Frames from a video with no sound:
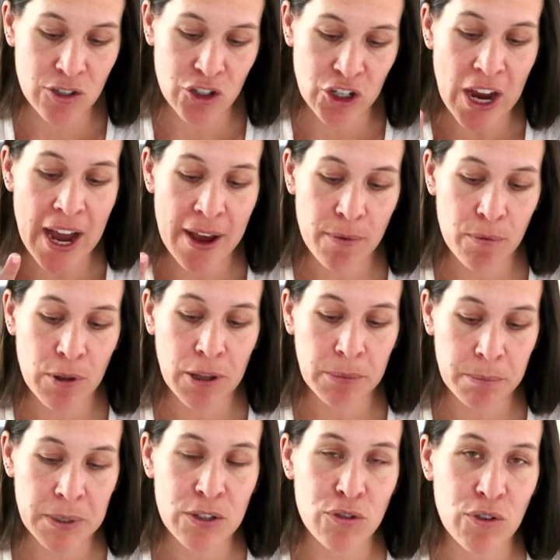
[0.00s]
Jai will
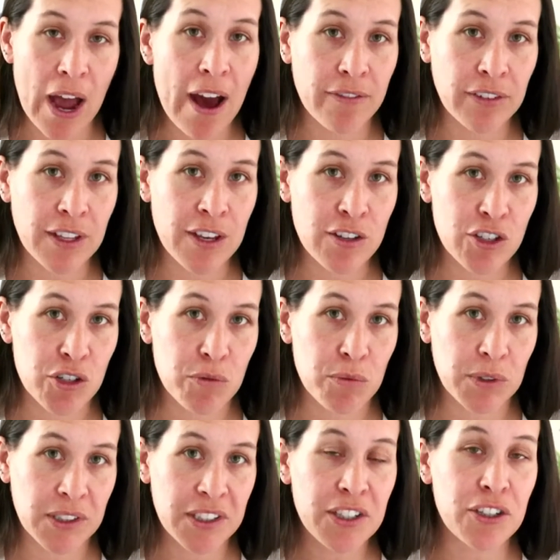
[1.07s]
be traveling, she
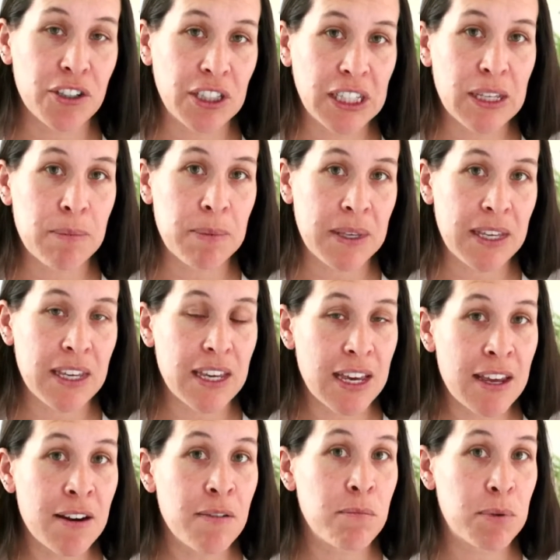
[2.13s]
will literally be
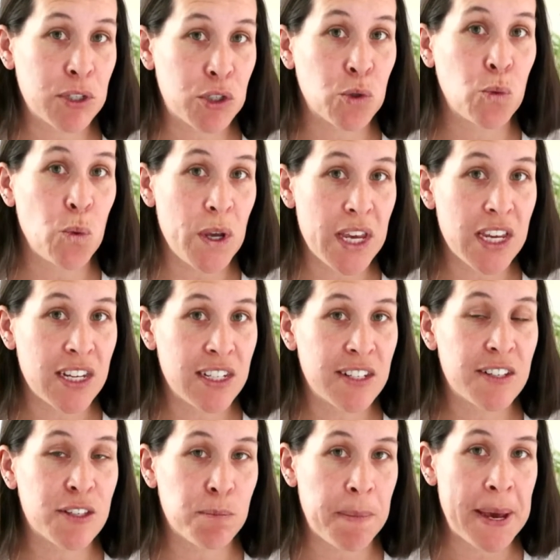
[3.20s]
in between
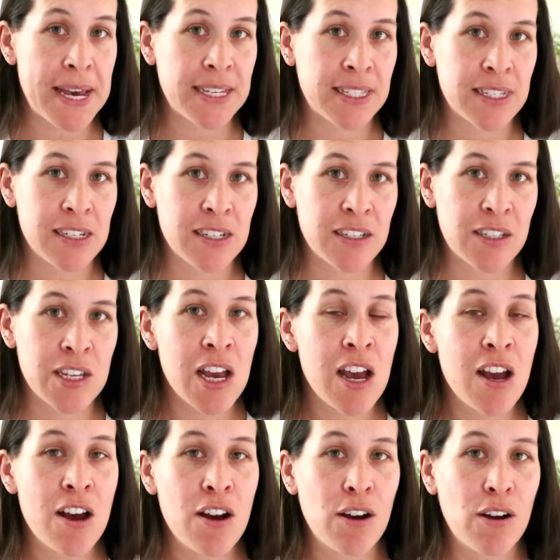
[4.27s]
spaces
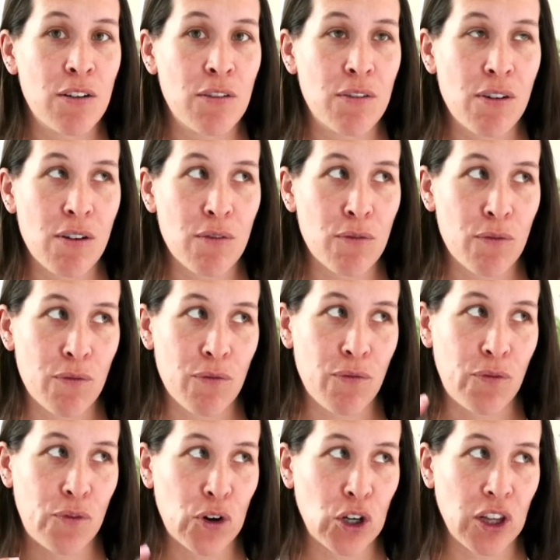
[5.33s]

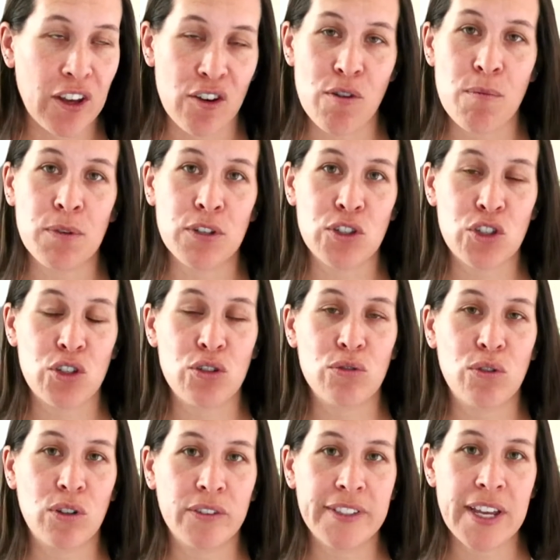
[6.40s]
for almost
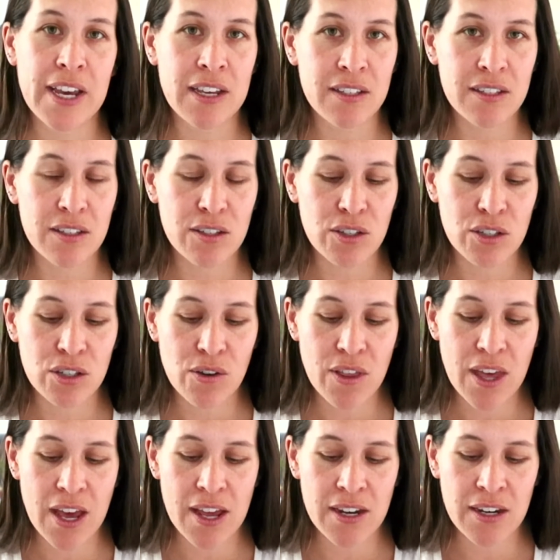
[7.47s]
2 whole days. So
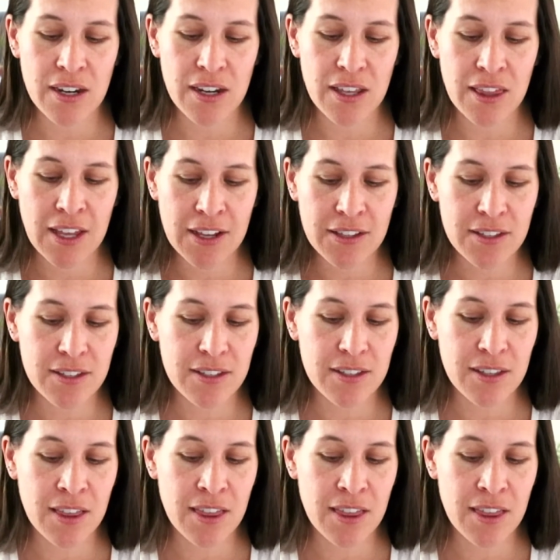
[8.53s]
then that's